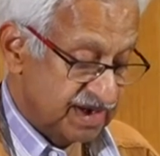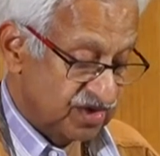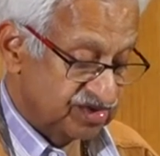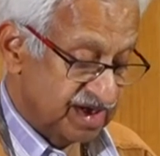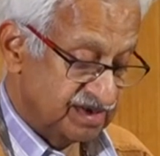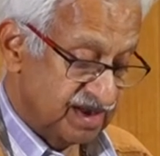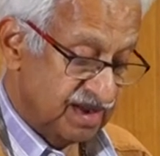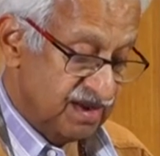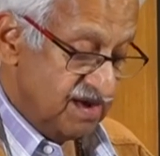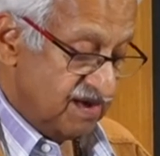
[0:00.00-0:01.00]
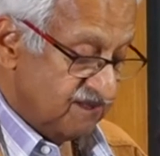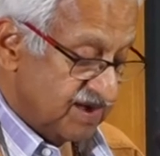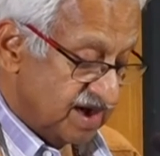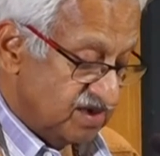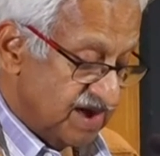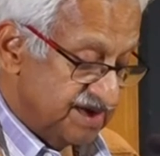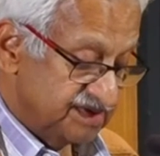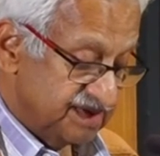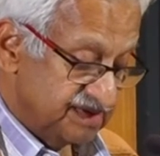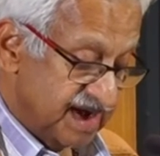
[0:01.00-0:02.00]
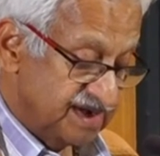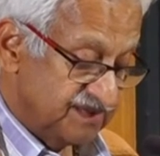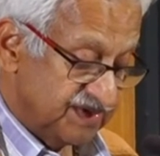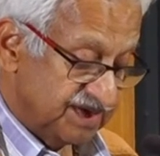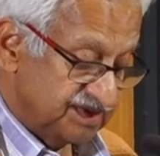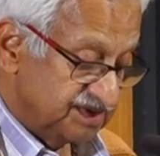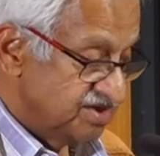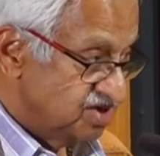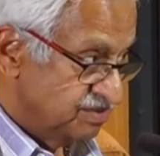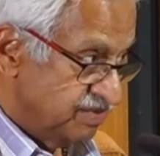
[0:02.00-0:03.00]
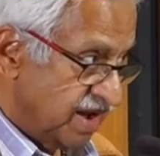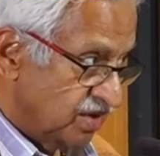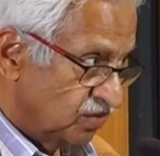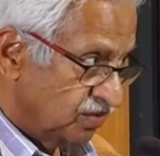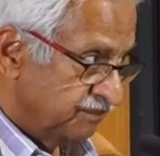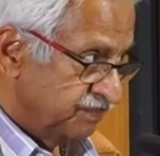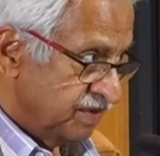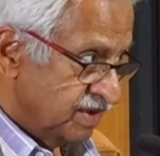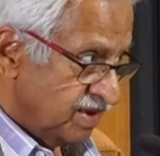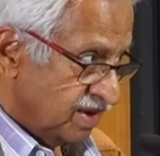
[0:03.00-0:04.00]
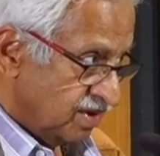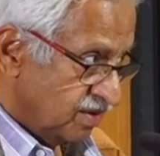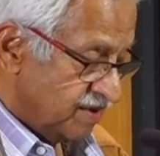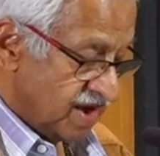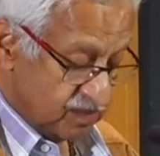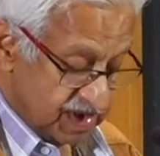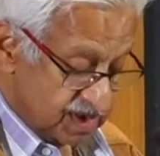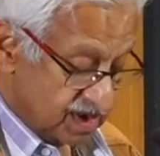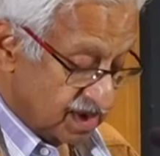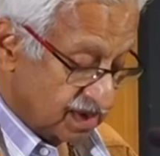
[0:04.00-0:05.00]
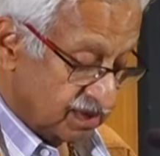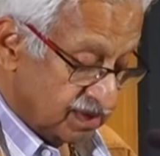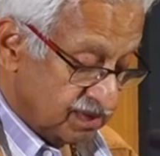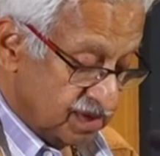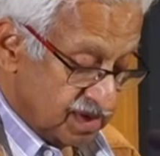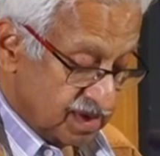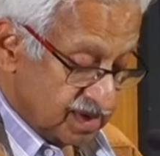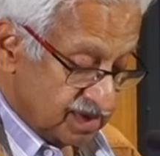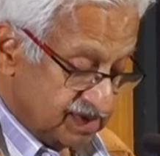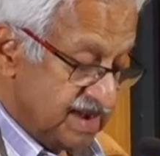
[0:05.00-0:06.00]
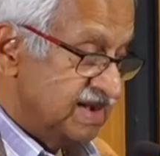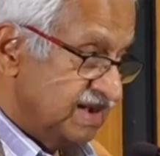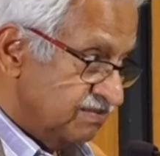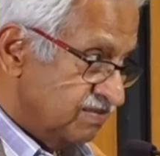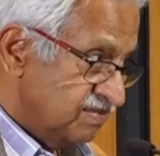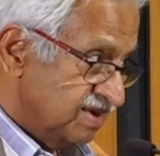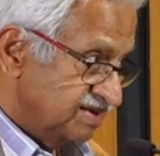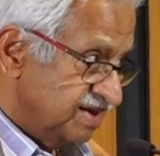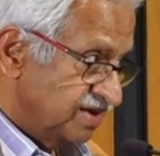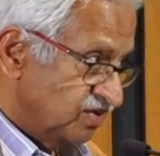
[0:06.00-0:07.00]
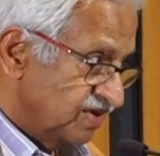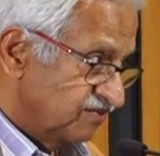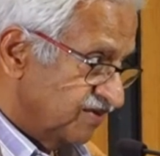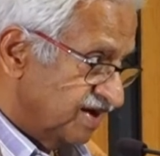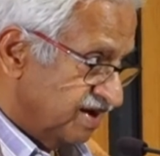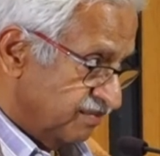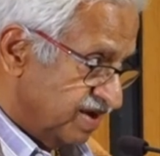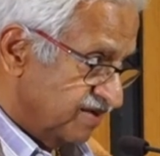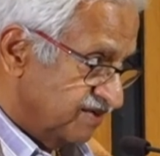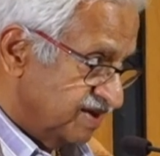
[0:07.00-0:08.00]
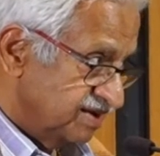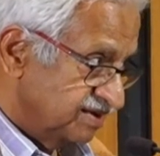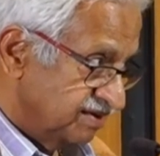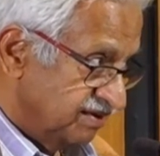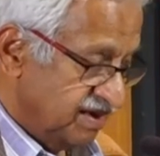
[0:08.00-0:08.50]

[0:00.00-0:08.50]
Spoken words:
Nehru Center for Advanced Scientific Research in Bangalore. I've been seeing him, listening to him for a number of years,